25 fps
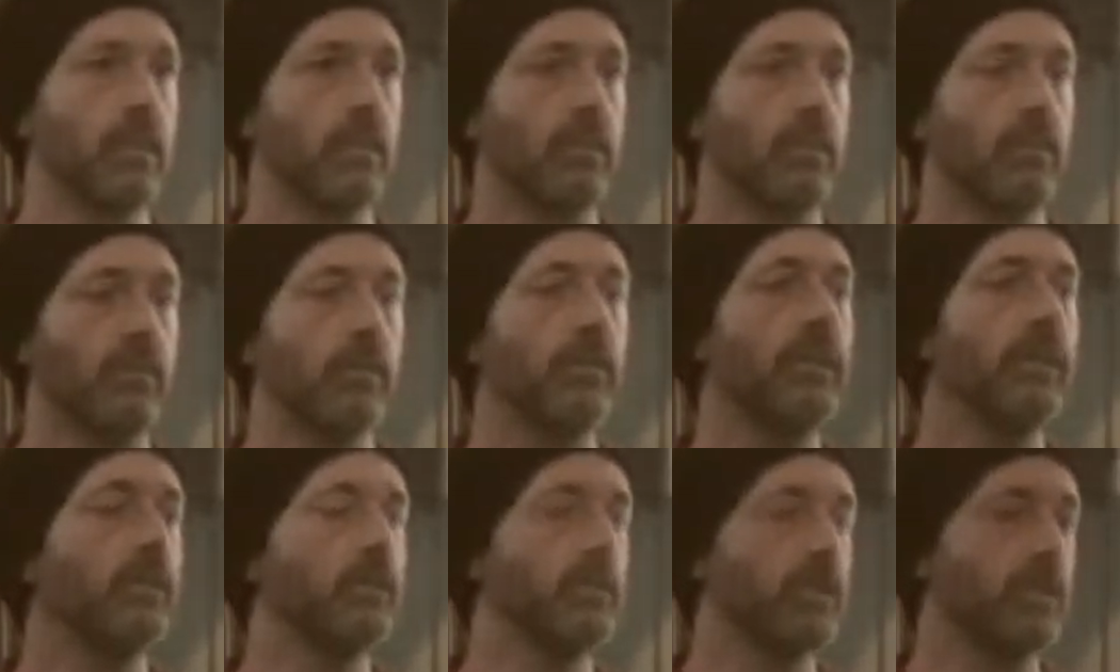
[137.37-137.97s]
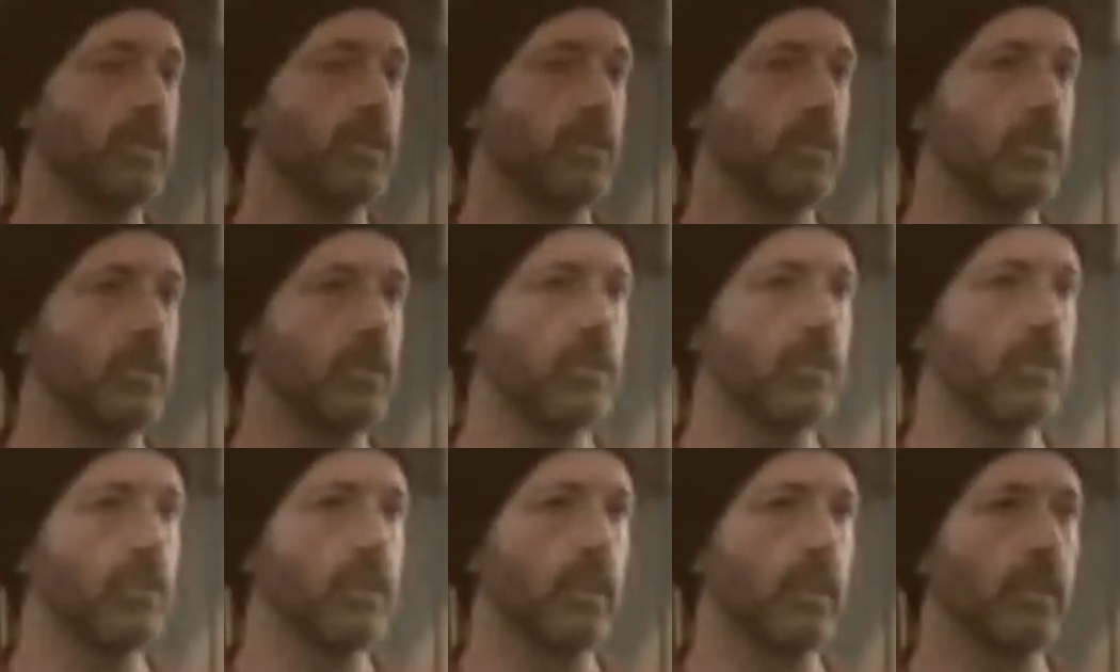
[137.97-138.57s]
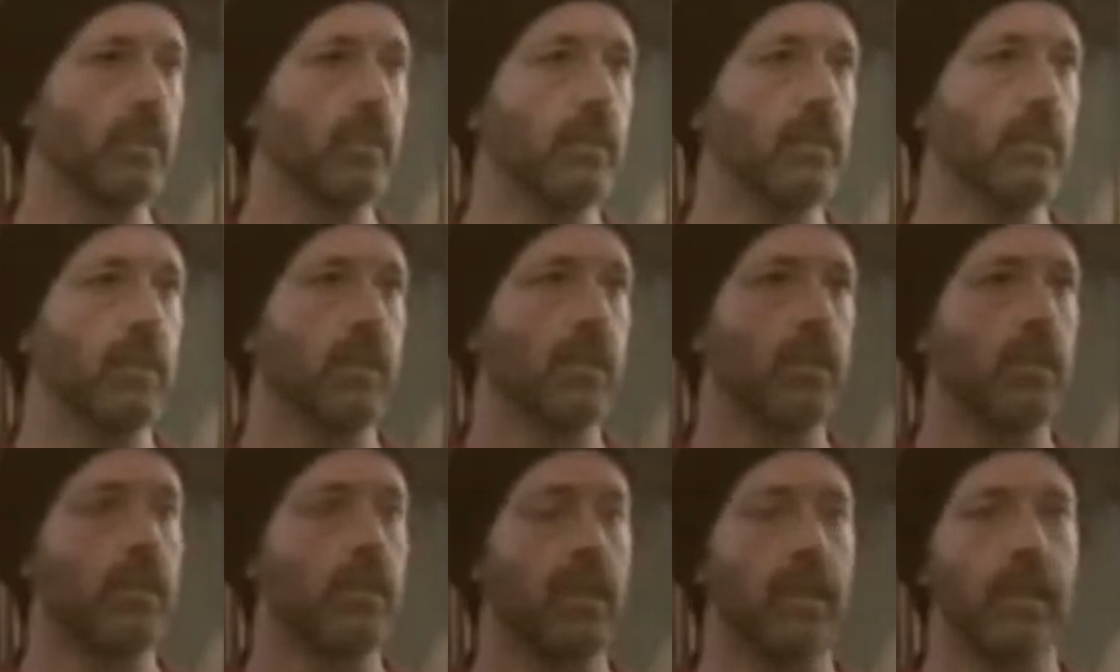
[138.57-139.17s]
Yeah. For me, it was just a studio.
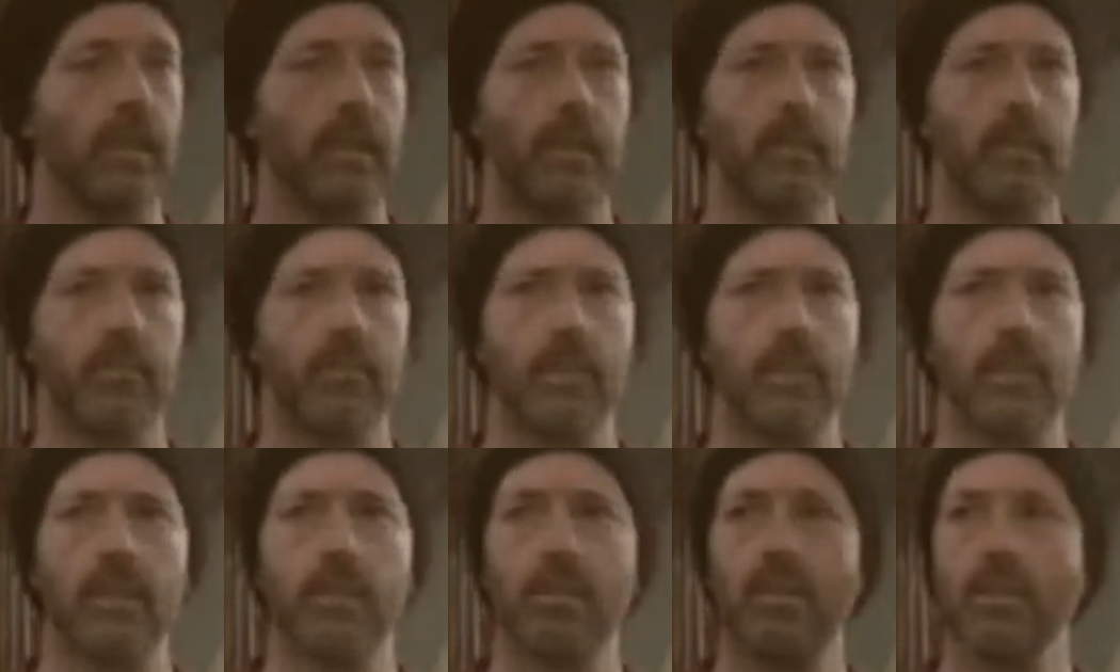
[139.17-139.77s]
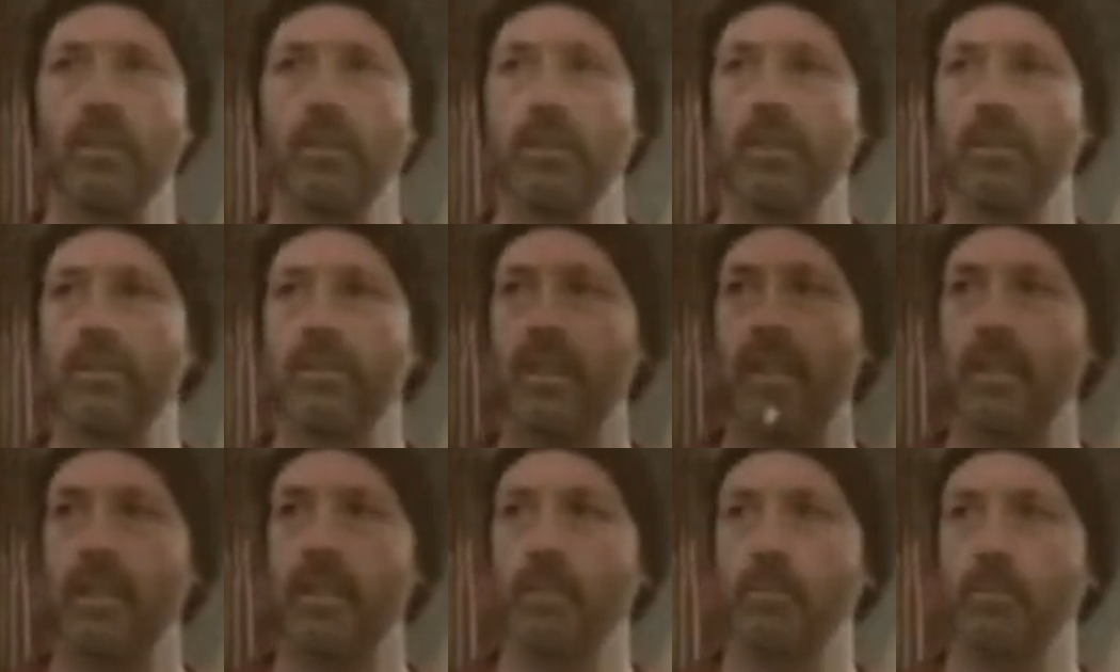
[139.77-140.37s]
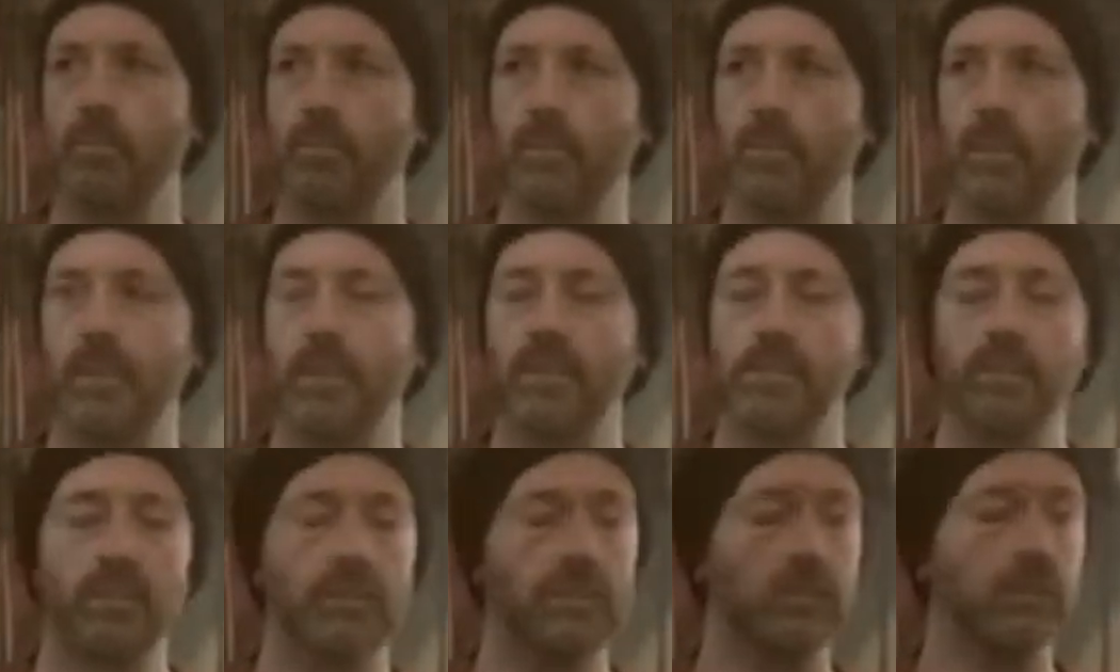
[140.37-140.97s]
And I couldn't understand
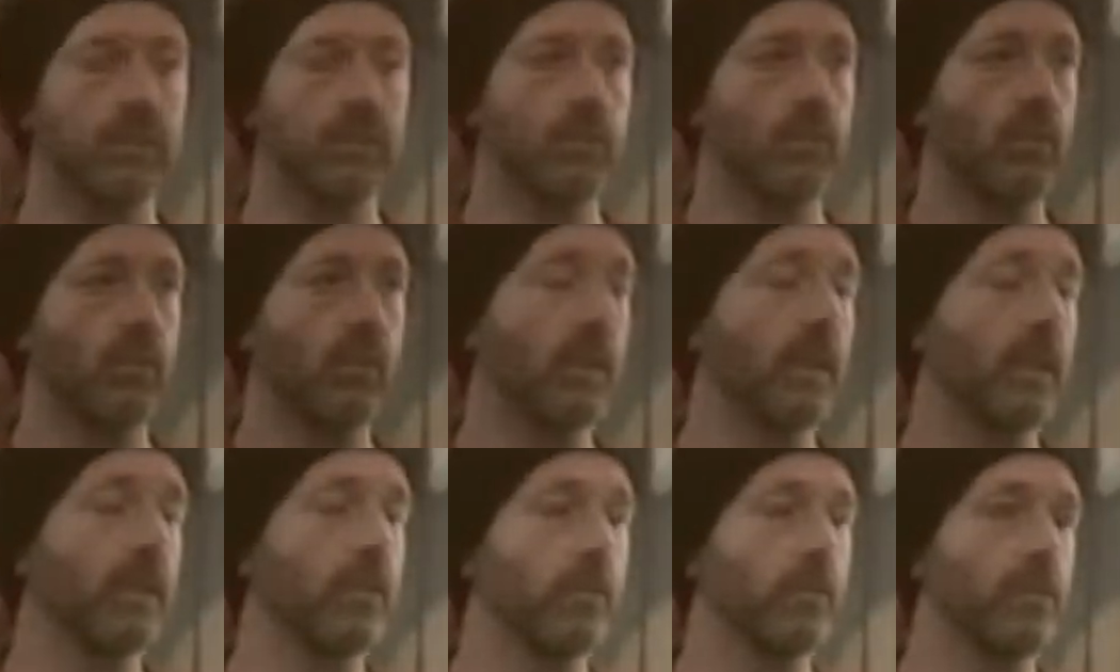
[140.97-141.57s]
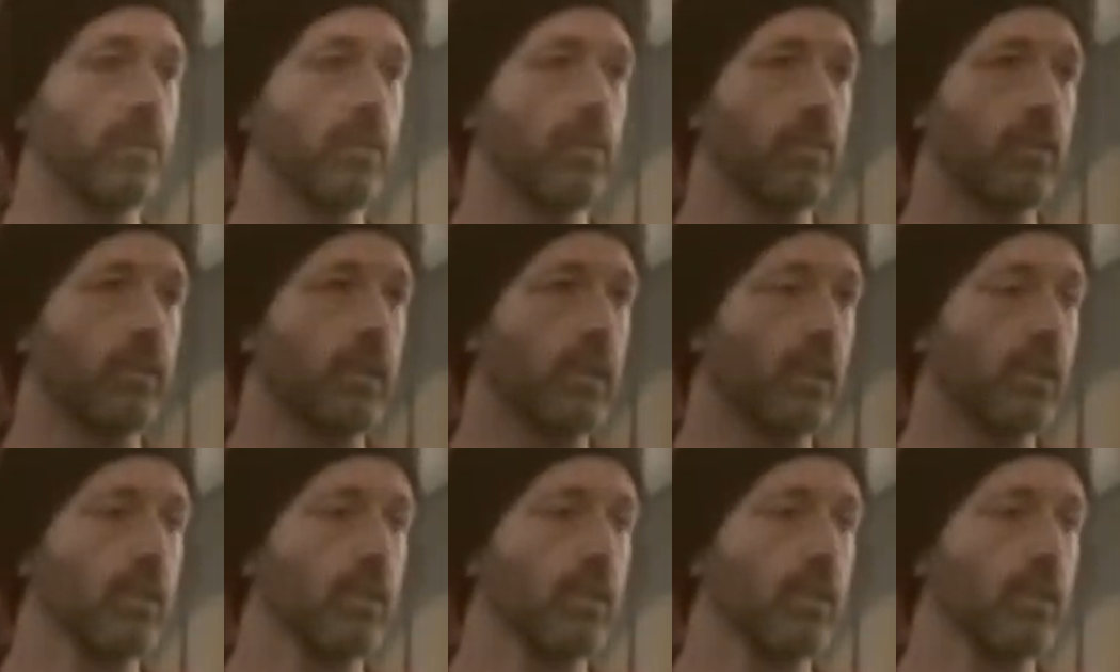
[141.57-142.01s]
abstraction or the language of it.